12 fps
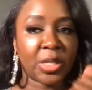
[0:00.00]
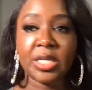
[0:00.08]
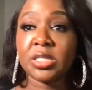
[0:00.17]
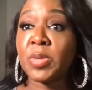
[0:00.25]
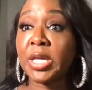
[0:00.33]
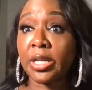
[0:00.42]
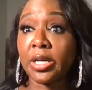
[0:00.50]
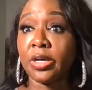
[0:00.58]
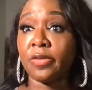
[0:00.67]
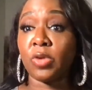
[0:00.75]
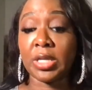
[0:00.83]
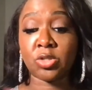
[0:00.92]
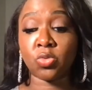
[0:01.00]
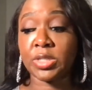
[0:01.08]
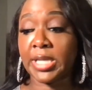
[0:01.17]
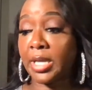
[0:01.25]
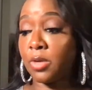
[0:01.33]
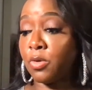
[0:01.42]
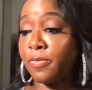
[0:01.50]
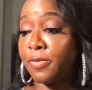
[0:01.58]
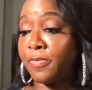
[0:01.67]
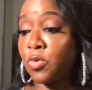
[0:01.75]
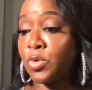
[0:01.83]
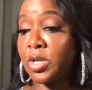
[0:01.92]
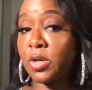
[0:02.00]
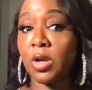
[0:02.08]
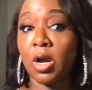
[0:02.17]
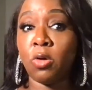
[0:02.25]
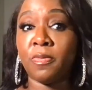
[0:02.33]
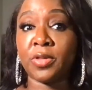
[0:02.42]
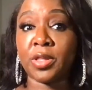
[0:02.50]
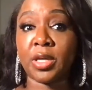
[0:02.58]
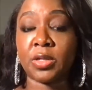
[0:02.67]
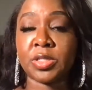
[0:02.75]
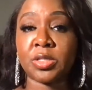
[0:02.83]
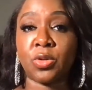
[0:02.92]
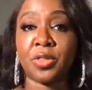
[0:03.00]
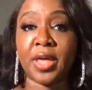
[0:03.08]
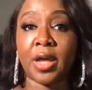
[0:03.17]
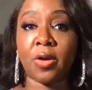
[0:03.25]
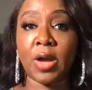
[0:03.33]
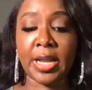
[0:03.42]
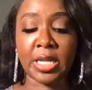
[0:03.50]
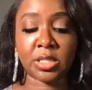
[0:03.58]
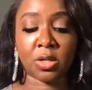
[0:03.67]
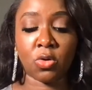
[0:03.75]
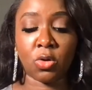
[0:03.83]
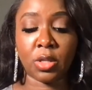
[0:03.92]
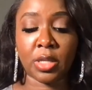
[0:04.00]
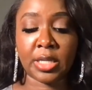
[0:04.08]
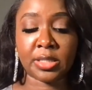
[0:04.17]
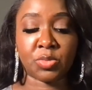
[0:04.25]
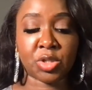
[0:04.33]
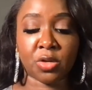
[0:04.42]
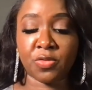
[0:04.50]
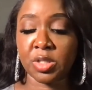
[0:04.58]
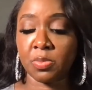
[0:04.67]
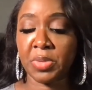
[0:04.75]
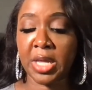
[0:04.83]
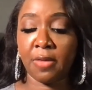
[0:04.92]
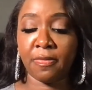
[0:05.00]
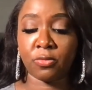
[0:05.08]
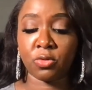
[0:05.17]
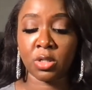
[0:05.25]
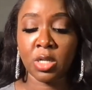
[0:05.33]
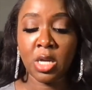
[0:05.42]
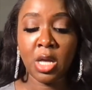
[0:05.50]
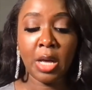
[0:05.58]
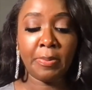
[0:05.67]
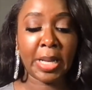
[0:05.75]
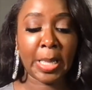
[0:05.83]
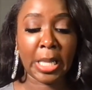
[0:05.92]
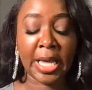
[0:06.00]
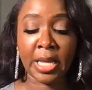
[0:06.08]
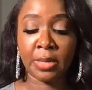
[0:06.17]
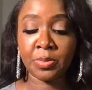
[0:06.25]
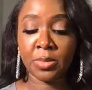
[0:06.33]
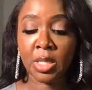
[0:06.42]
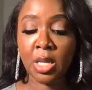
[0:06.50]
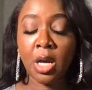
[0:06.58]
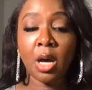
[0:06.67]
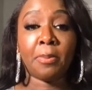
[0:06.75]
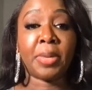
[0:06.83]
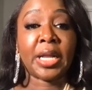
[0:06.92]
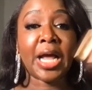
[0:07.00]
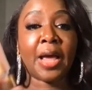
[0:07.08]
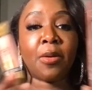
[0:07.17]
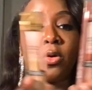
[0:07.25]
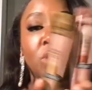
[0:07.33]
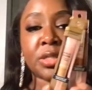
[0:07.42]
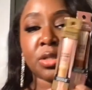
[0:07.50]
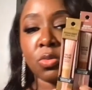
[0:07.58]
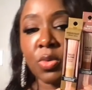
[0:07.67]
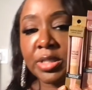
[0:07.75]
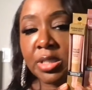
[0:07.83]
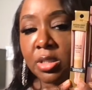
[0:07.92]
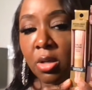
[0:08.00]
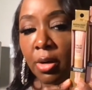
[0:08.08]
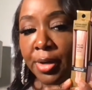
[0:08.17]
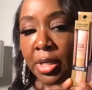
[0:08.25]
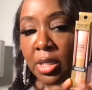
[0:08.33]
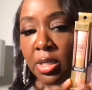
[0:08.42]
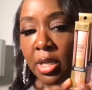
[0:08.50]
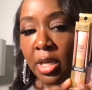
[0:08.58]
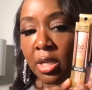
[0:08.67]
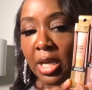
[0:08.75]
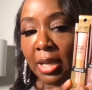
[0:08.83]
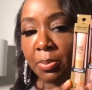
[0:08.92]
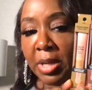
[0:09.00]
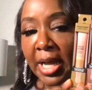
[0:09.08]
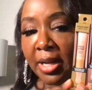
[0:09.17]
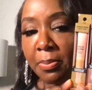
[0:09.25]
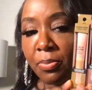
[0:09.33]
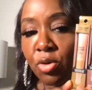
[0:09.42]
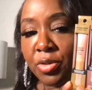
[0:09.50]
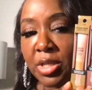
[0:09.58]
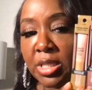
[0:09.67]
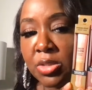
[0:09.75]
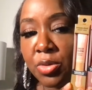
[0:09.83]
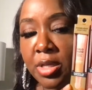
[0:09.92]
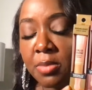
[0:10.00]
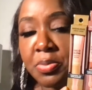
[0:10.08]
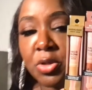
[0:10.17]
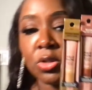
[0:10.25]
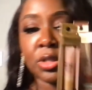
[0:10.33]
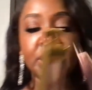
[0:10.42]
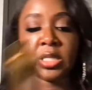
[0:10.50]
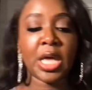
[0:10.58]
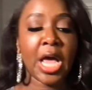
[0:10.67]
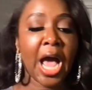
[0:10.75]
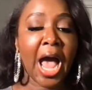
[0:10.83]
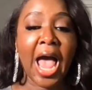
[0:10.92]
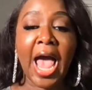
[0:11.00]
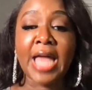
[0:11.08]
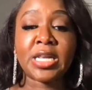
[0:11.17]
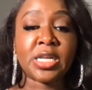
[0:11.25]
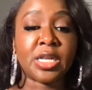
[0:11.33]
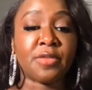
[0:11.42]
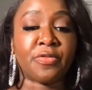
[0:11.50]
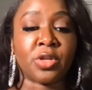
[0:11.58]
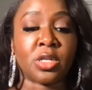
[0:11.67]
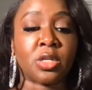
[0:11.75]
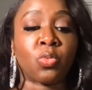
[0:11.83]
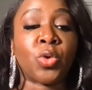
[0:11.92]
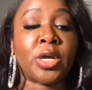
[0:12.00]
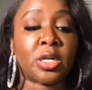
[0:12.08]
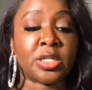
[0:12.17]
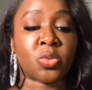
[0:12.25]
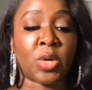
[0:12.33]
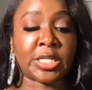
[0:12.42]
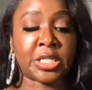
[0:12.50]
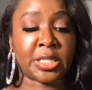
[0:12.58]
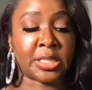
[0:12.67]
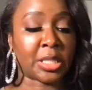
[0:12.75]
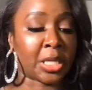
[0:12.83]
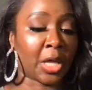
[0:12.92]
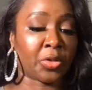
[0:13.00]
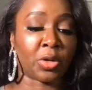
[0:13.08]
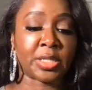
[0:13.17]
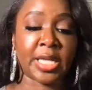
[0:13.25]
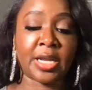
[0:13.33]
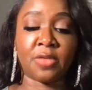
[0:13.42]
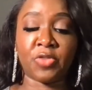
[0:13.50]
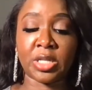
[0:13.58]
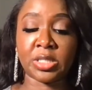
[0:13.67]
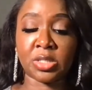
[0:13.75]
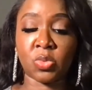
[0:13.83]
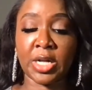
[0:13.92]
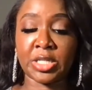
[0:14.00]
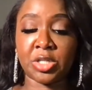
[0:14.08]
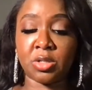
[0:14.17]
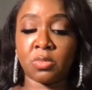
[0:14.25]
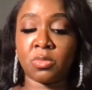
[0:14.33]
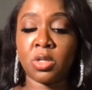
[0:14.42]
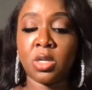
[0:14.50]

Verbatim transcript: Speaking of, as soon as I get off the phone here, hopefully they're still there. I need to call customer service and pay for my light. But I also went to Target and I kind of bought these on impulse. I didn't even, we're going to swatch these together because I didn't even get to swatch them.